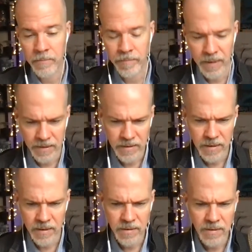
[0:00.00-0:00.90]
I see
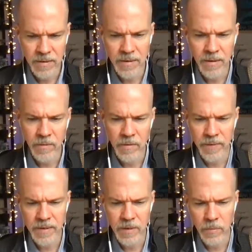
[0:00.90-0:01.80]
this as a single
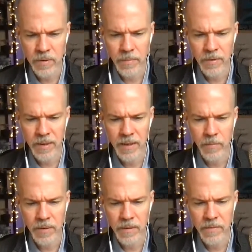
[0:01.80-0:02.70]
device that will communicate
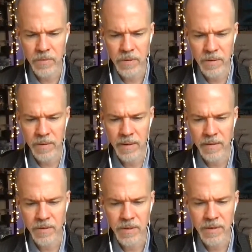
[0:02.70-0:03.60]
with others, not
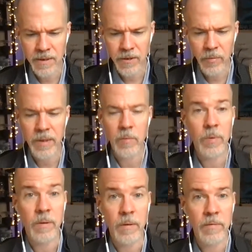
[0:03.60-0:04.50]
just integrated with
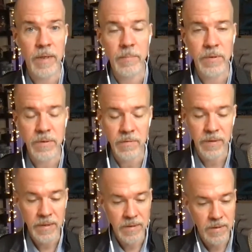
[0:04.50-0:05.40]
all of Apple's
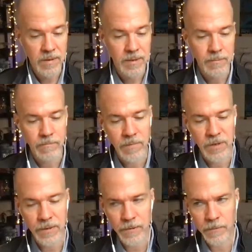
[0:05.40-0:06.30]
devices.
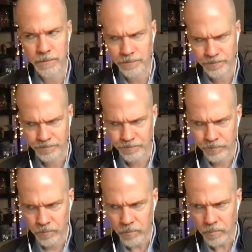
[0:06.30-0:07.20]
So
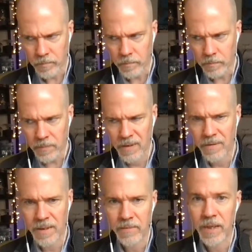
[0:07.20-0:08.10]

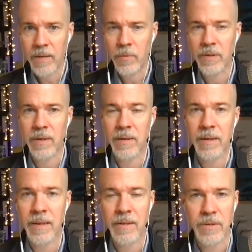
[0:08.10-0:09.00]
Dave Hamilton and I
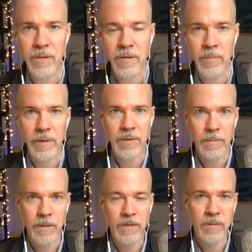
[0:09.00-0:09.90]
actually talked about
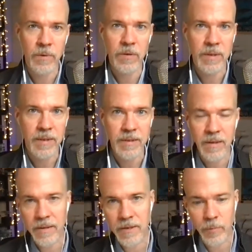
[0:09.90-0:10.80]
something similar to this
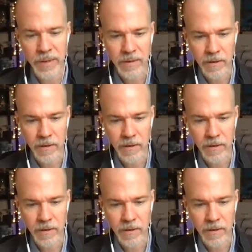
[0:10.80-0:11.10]
on this week's In a